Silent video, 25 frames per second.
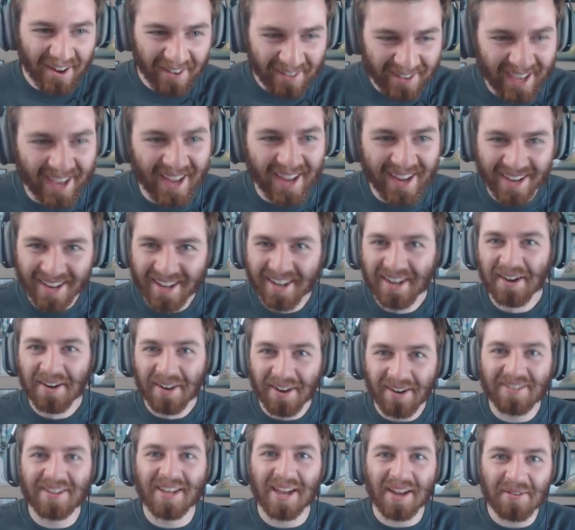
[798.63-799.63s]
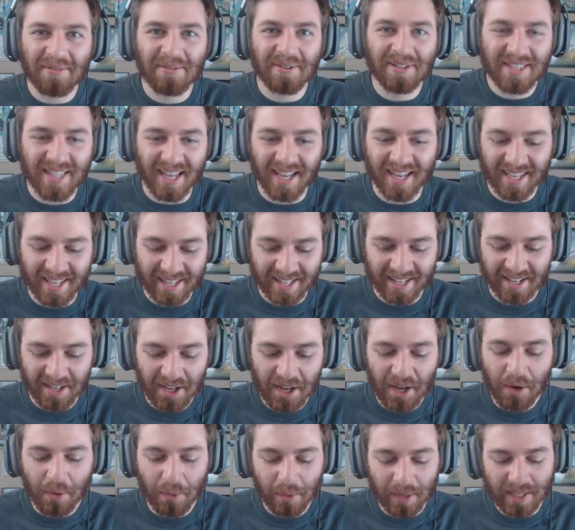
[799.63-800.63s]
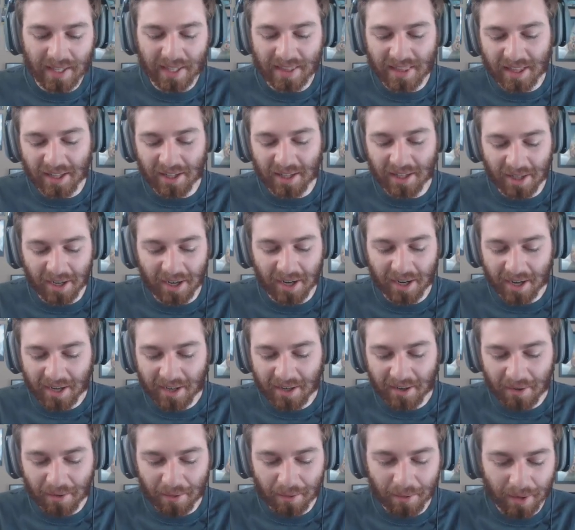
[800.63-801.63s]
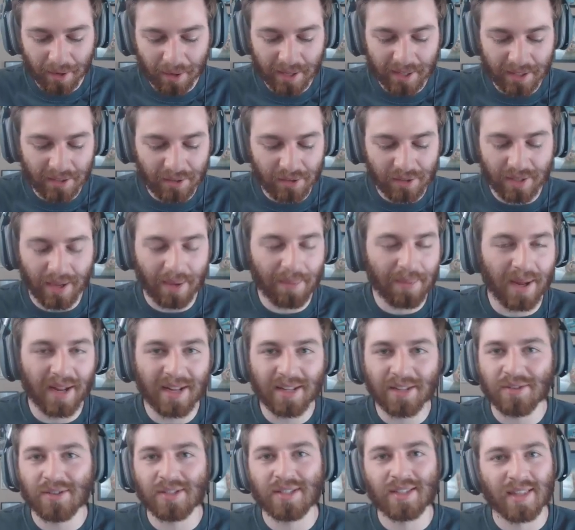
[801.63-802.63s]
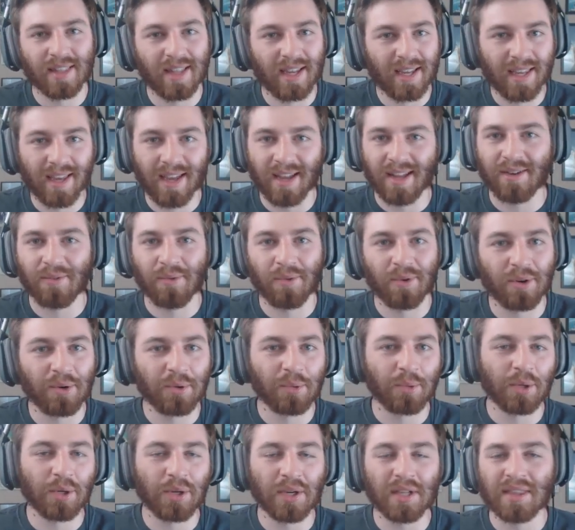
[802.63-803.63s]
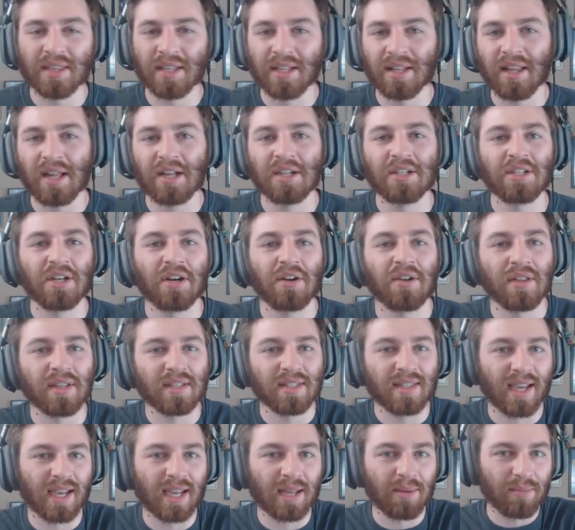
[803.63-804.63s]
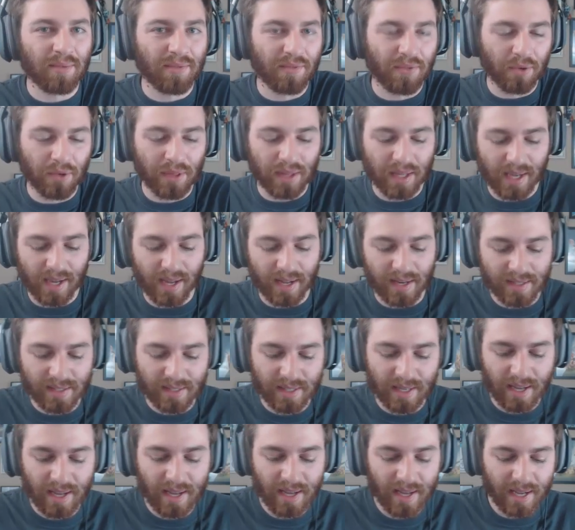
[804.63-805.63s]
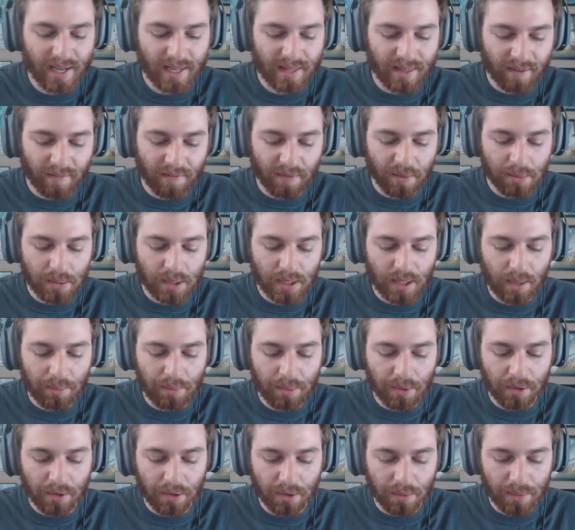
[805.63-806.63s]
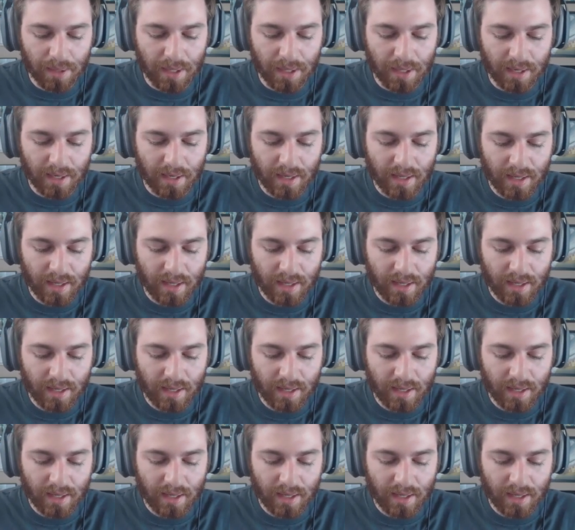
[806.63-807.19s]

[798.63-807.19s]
okay. Okay. We'll take it. We get the Log. You, I'm not used to that yet. Where we get the legendary the second before the end. They flipped it up a little bit.